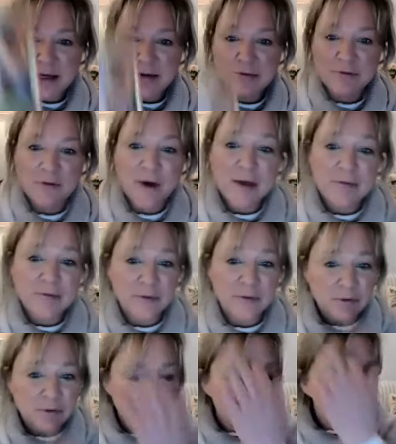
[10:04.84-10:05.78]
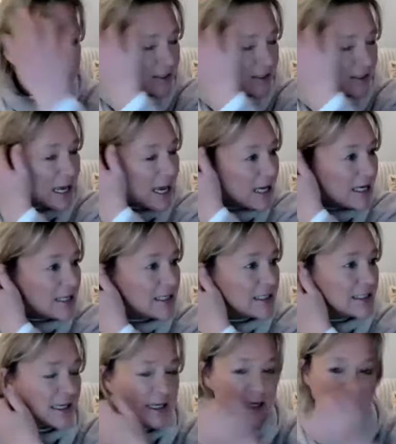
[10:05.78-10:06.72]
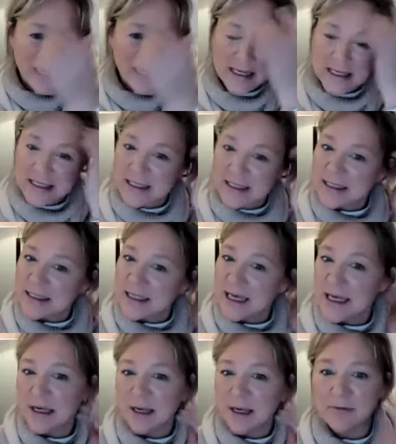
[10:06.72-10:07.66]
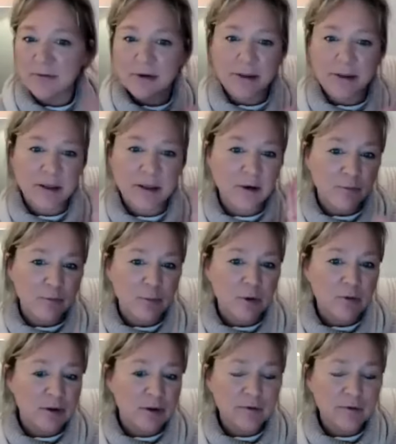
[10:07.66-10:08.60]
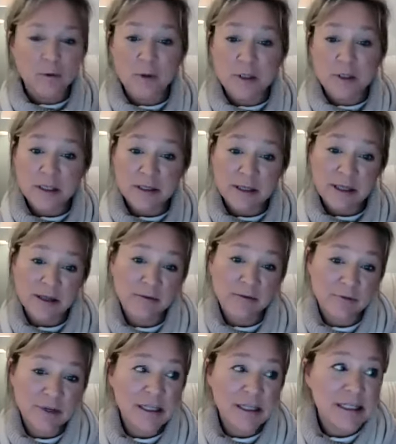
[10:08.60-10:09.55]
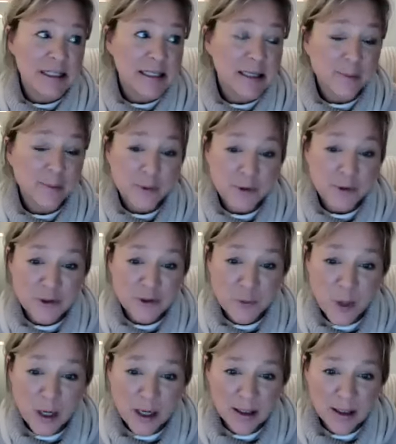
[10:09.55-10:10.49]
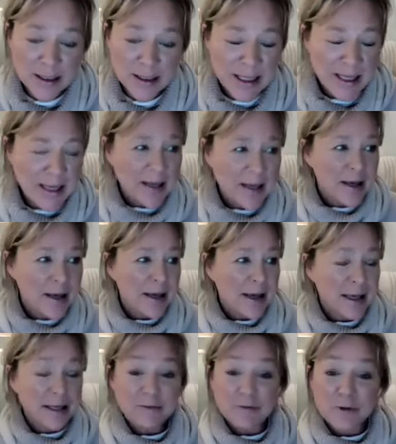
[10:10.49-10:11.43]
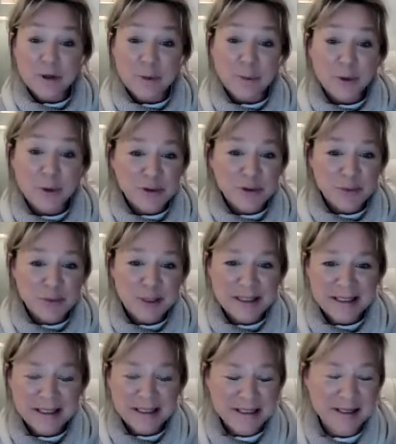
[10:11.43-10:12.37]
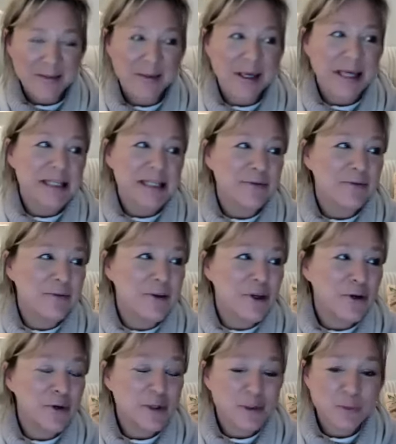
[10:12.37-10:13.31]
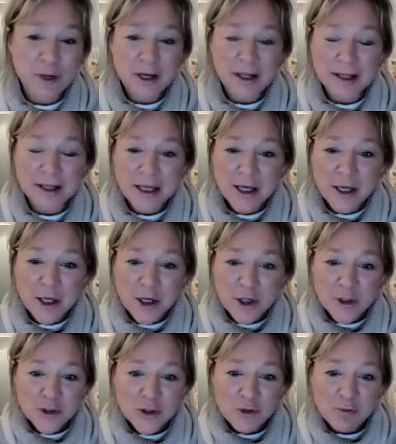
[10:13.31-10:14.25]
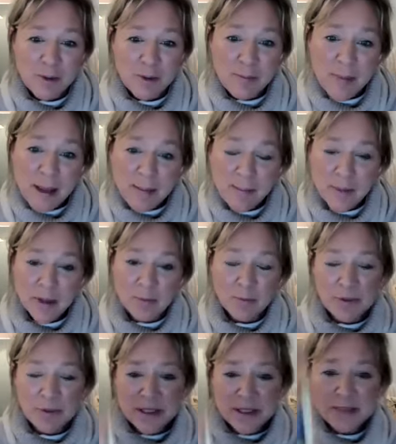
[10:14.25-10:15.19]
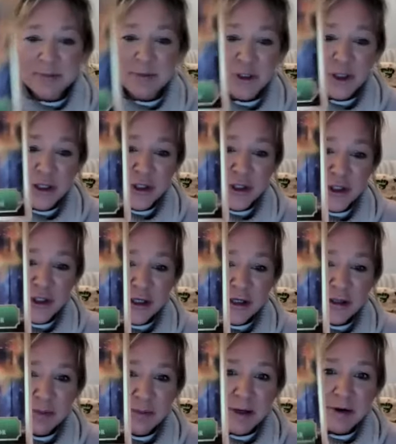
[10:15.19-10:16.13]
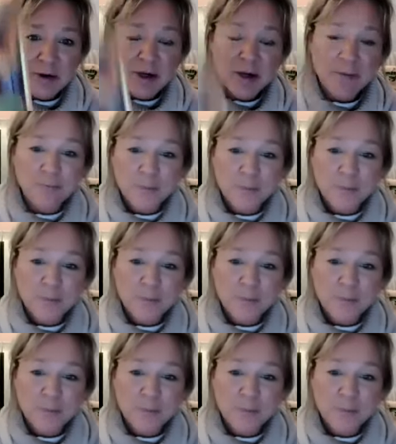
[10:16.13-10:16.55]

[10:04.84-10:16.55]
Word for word: and 5 and 3 is 8 and 8 is that lovely thing of moving forward and the infinity number as well infinite possibilities I'm getting for you as well. So remember with this magician in the mirror,